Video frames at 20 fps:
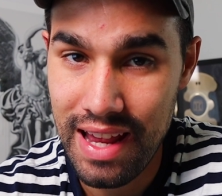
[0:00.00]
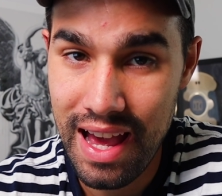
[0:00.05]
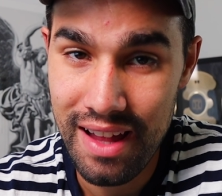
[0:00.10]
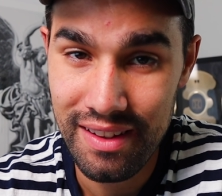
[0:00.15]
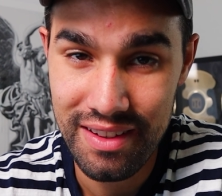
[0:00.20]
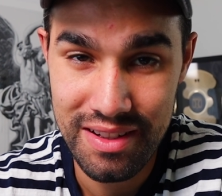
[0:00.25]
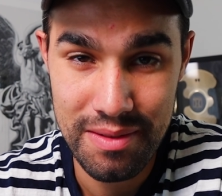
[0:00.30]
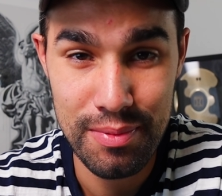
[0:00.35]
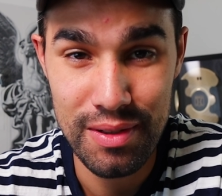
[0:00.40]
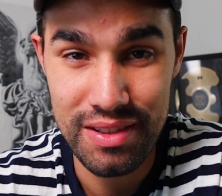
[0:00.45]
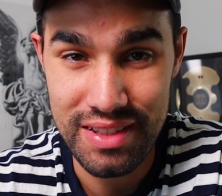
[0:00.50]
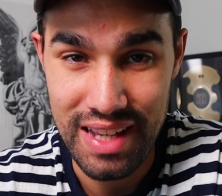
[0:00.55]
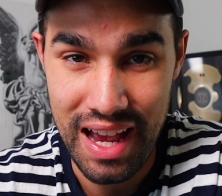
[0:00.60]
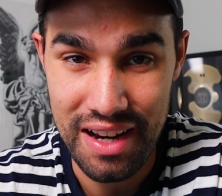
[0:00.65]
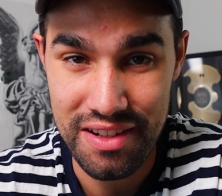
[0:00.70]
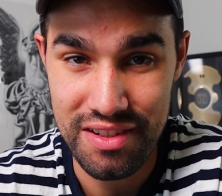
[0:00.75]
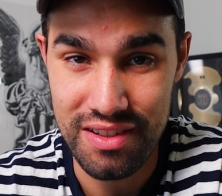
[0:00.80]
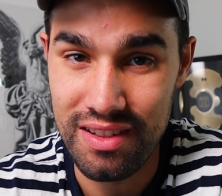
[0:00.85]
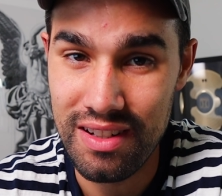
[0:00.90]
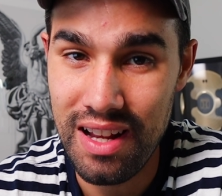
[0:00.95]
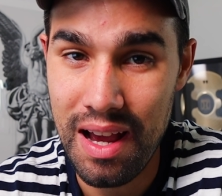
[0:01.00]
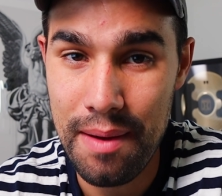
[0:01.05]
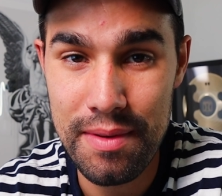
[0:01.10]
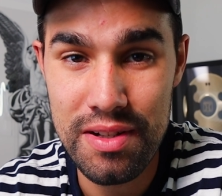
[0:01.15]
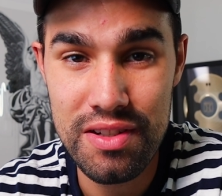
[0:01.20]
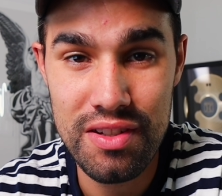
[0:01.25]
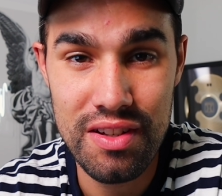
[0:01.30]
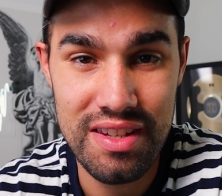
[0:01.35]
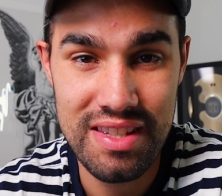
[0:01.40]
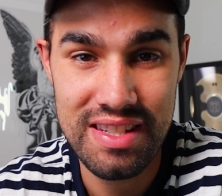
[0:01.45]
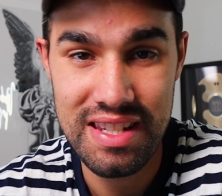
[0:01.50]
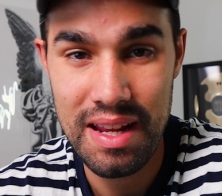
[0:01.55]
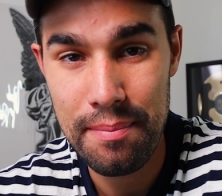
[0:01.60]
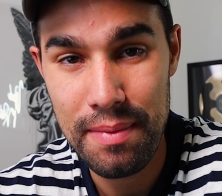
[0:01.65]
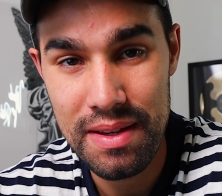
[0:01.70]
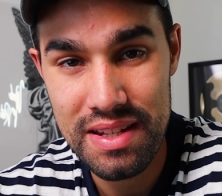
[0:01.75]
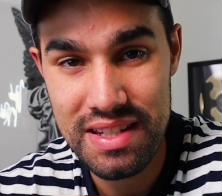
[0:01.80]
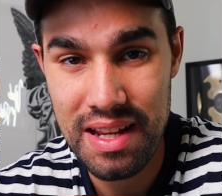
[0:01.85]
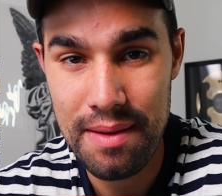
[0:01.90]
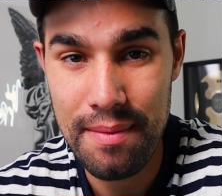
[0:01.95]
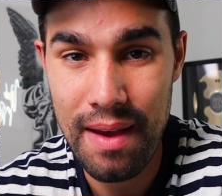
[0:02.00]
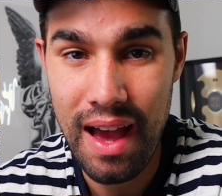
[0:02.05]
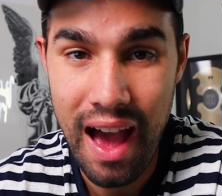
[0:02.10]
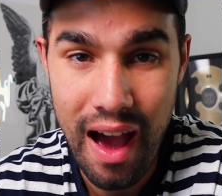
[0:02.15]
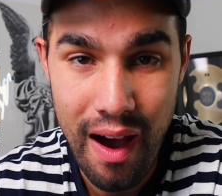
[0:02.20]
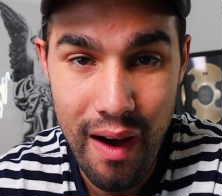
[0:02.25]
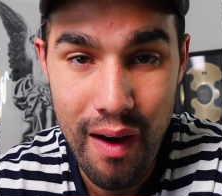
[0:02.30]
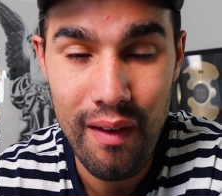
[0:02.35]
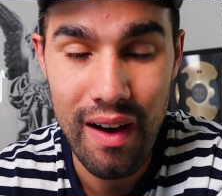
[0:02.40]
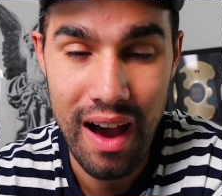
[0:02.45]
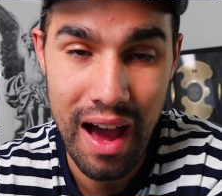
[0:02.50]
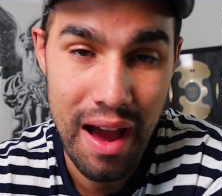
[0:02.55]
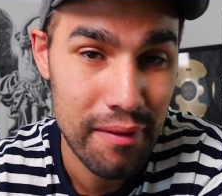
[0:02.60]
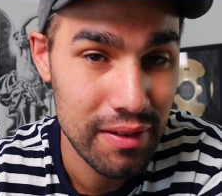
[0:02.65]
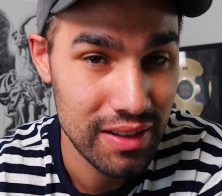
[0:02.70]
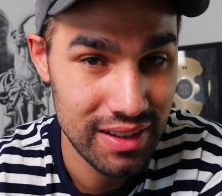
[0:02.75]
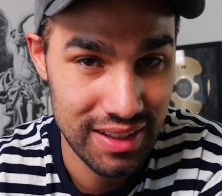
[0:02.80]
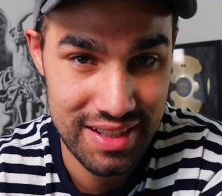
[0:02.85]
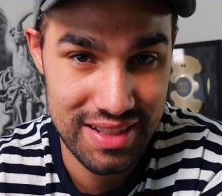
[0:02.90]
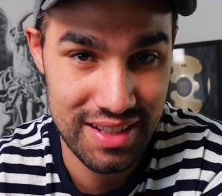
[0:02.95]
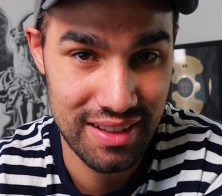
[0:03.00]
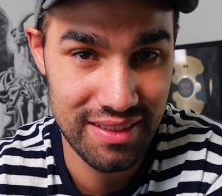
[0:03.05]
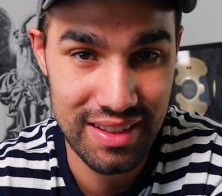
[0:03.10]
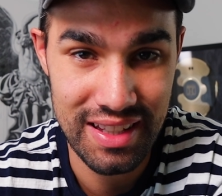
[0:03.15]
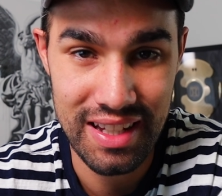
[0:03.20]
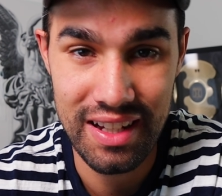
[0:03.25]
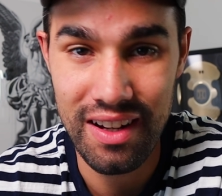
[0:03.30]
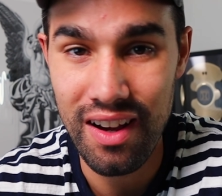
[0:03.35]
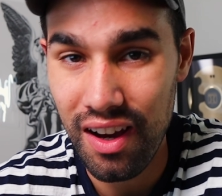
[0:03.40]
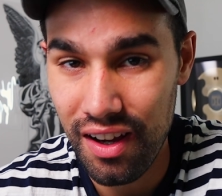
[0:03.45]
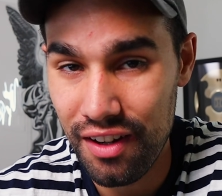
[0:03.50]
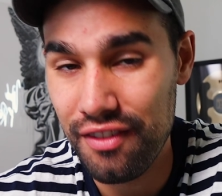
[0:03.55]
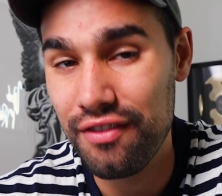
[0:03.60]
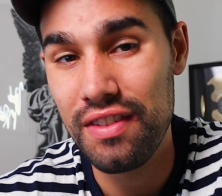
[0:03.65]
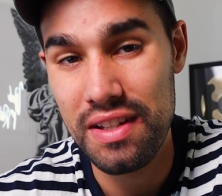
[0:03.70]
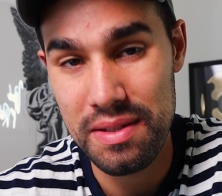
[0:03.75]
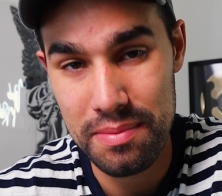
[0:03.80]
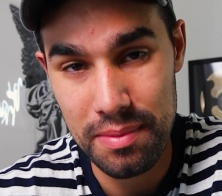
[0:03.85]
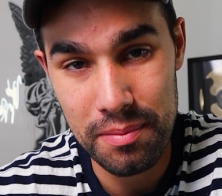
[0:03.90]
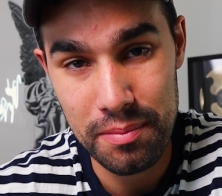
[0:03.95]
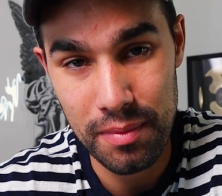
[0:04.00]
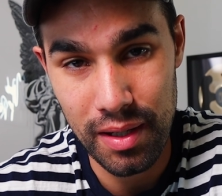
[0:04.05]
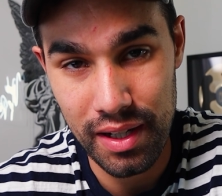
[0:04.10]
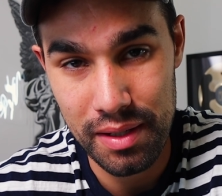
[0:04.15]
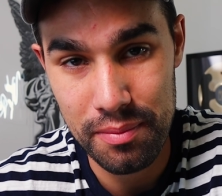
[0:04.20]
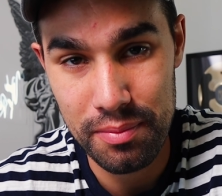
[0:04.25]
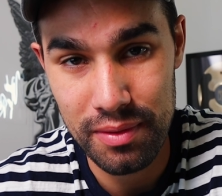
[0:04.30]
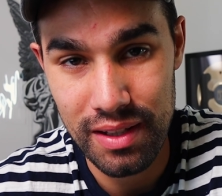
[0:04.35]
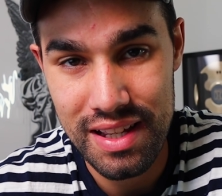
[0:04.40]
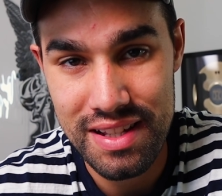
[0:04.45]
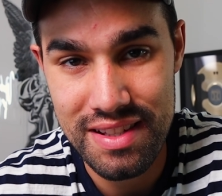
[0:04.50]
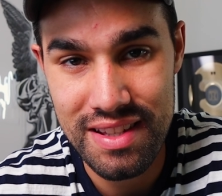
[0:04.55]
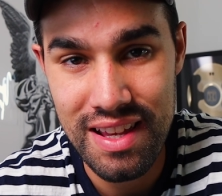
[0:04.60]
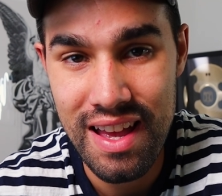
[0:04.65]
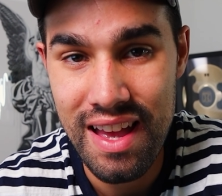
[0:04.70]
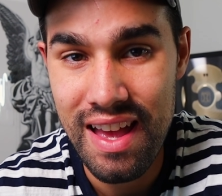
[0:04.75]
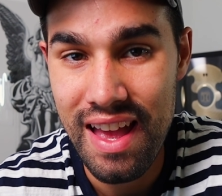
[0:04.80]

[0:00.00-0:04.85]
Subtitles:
Now let's put it to action. I'm gonna show you step by step how I would list something on Facebook Marketplace.